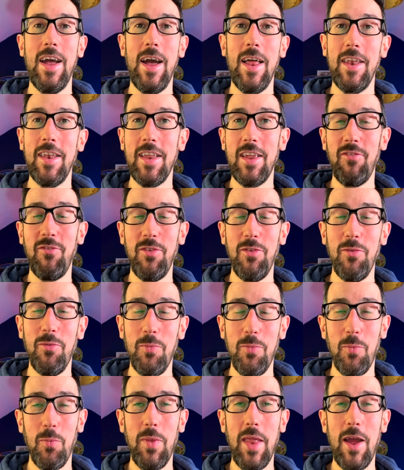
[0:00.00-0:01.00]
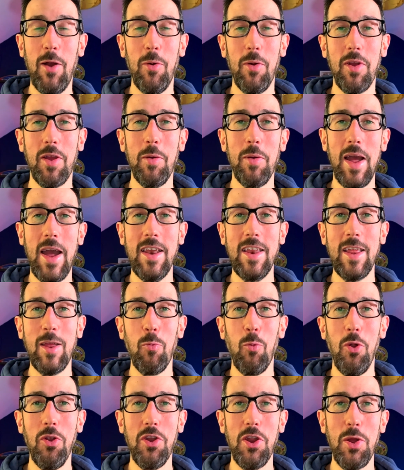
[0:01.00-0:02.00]
And if you now adding
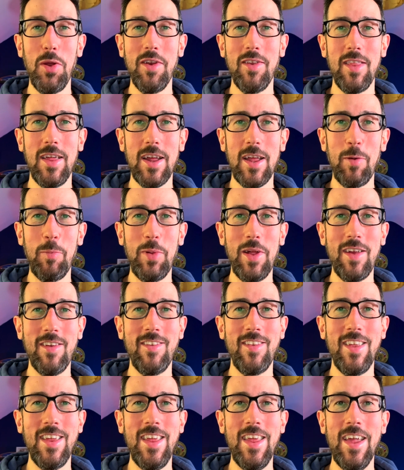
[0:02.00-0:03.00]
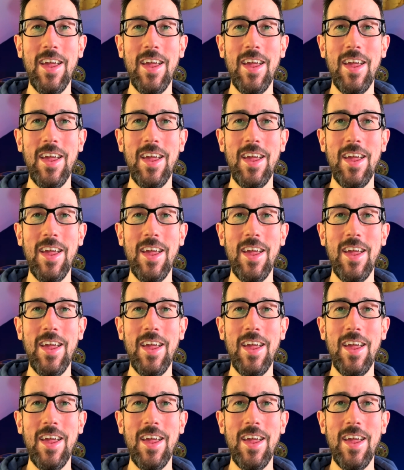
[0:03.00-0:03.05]
one note into that complexity,